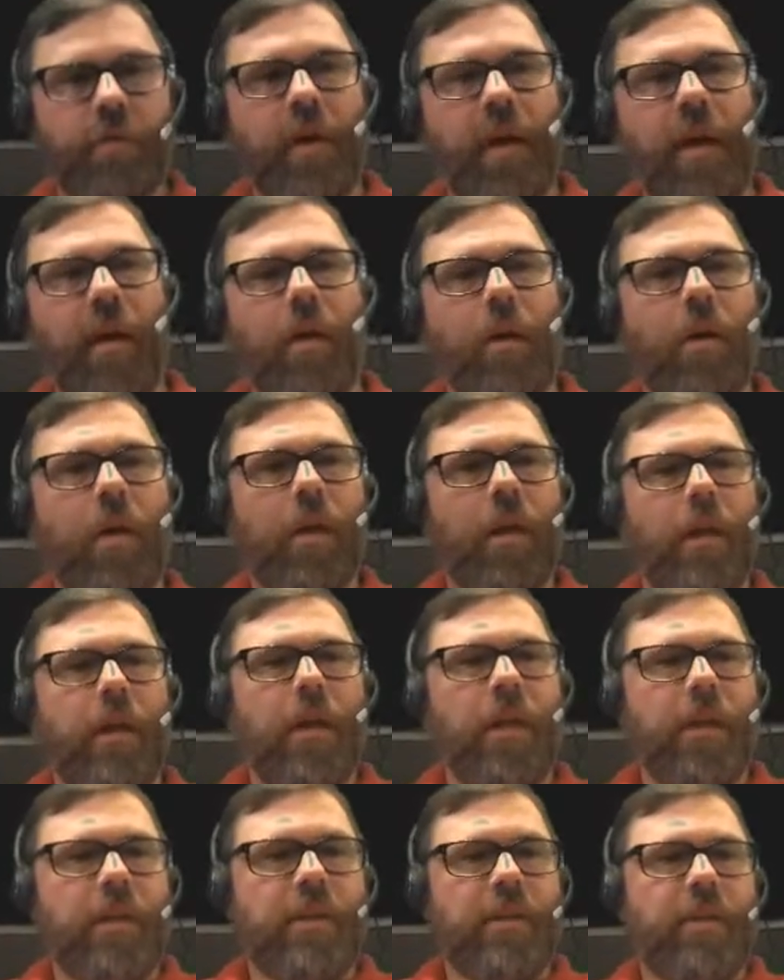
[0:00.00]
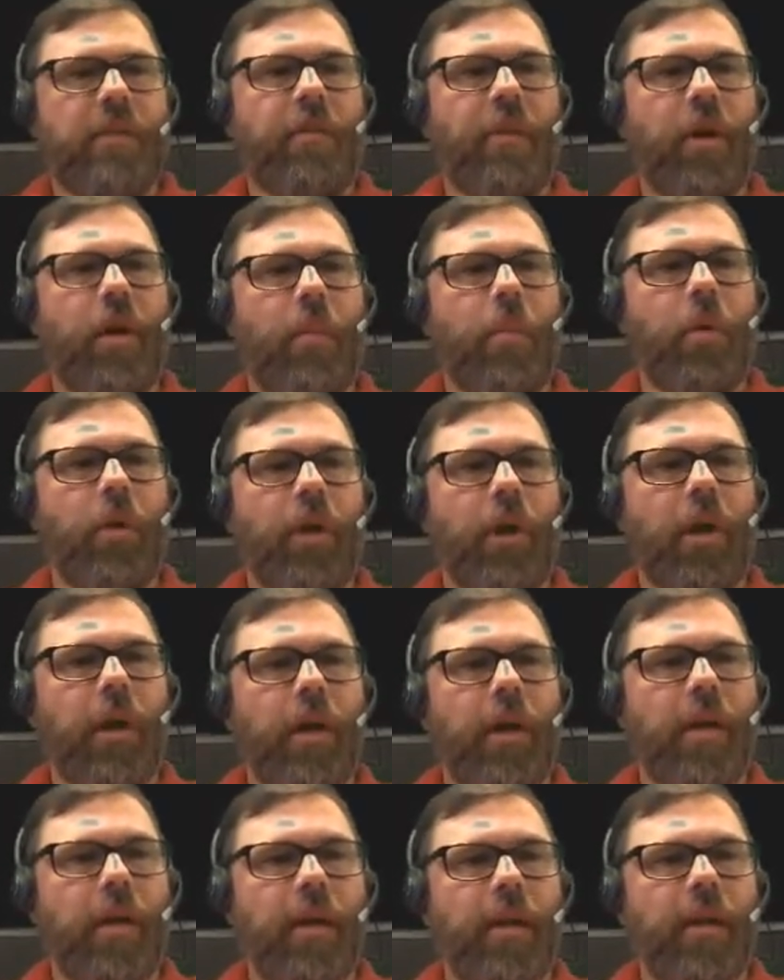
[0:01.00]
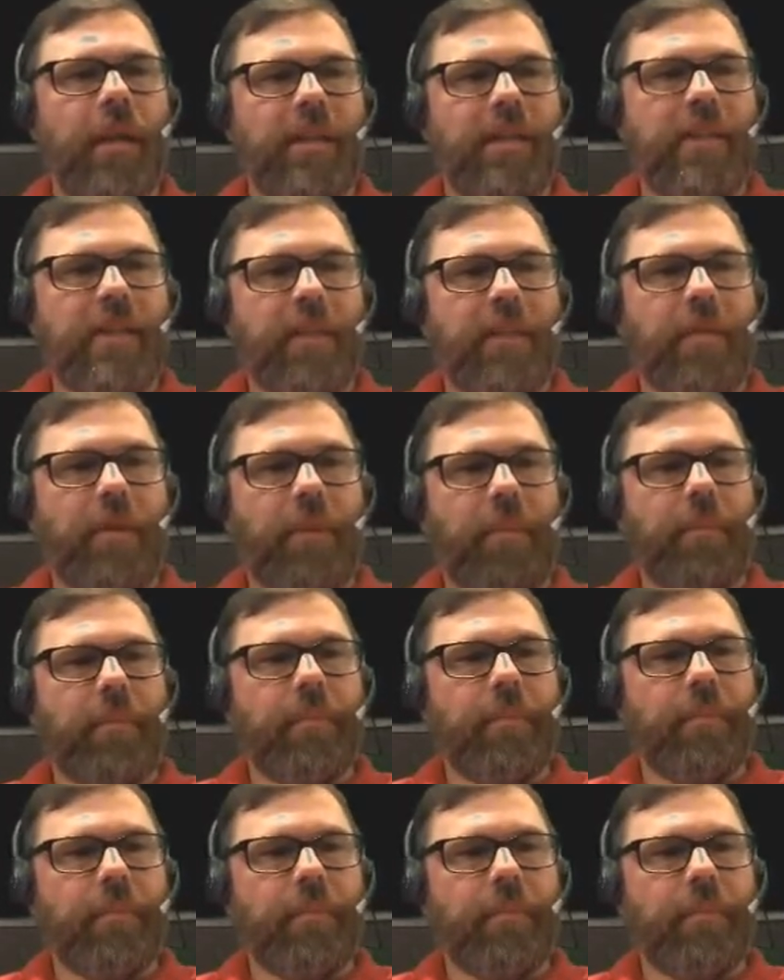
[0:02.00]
file is the variable here that's different.